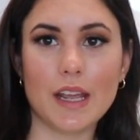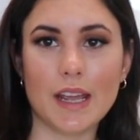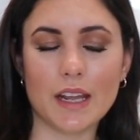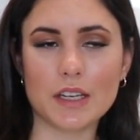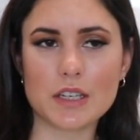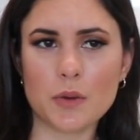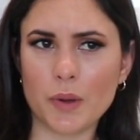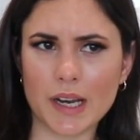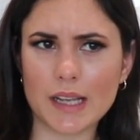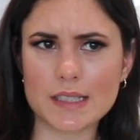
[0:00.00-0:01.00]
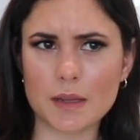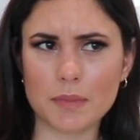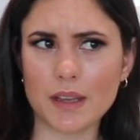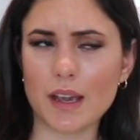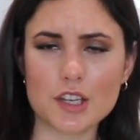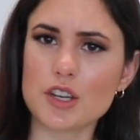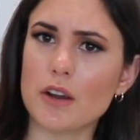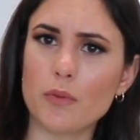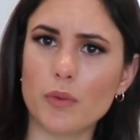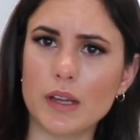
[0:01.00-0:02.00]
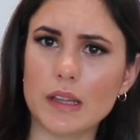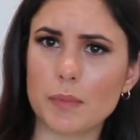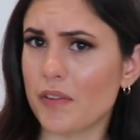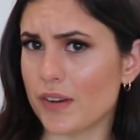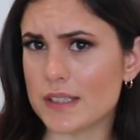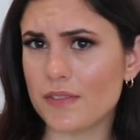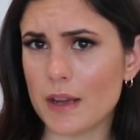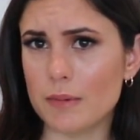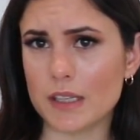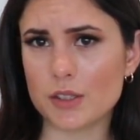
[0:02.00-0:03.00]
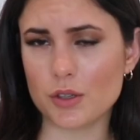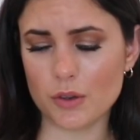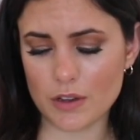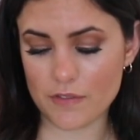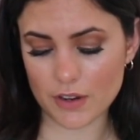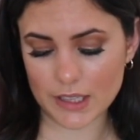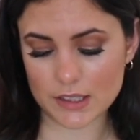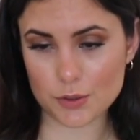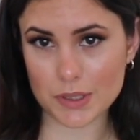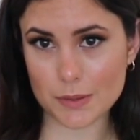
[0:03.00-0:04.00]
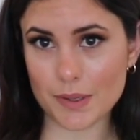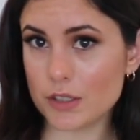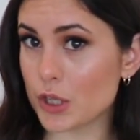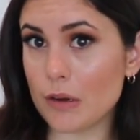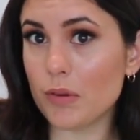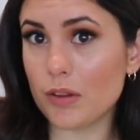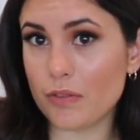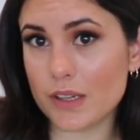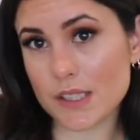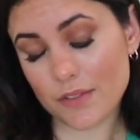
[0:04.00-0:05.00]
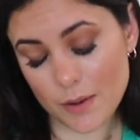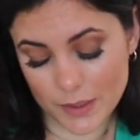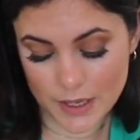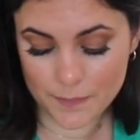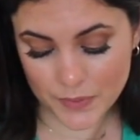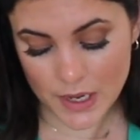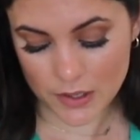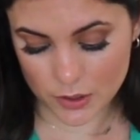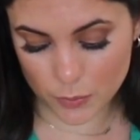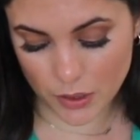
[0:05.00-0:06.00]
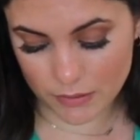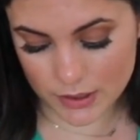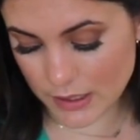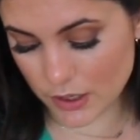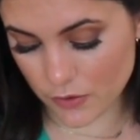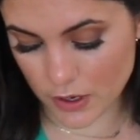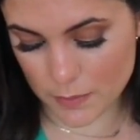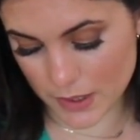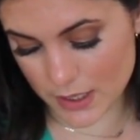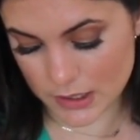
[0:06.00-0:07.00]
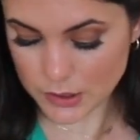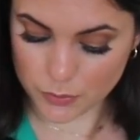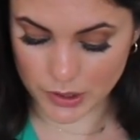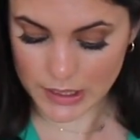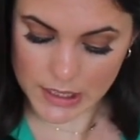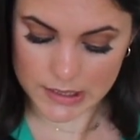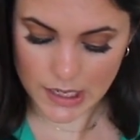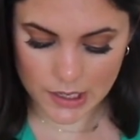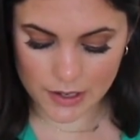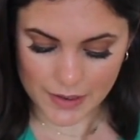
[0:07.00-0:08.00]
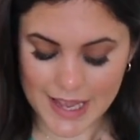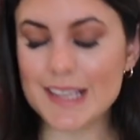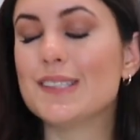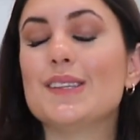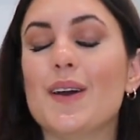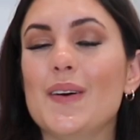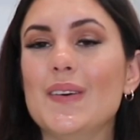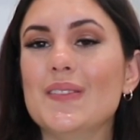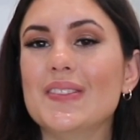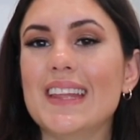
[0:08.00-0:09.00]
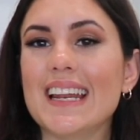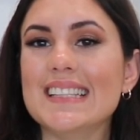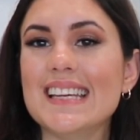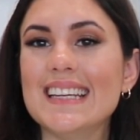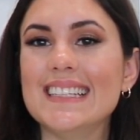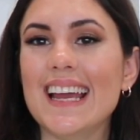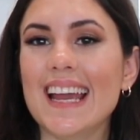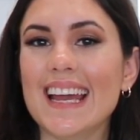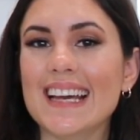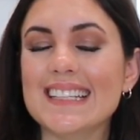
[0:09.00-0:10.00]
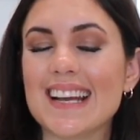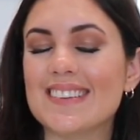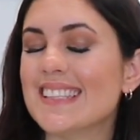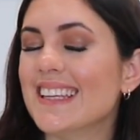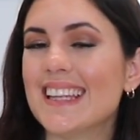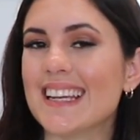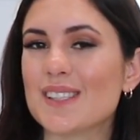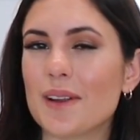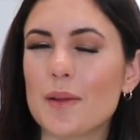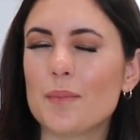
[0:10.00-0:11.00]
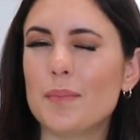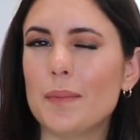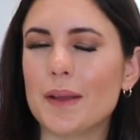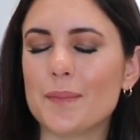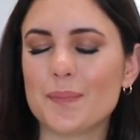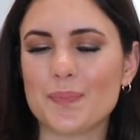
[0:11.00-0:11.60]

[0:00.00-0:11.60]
And when I like something, I share it with my friends and family. So if you like this recipe, share it with your friends and family. They'll probably thank you for it because it really is that good. So that is it, and I'll see you in the next one. Bye bye.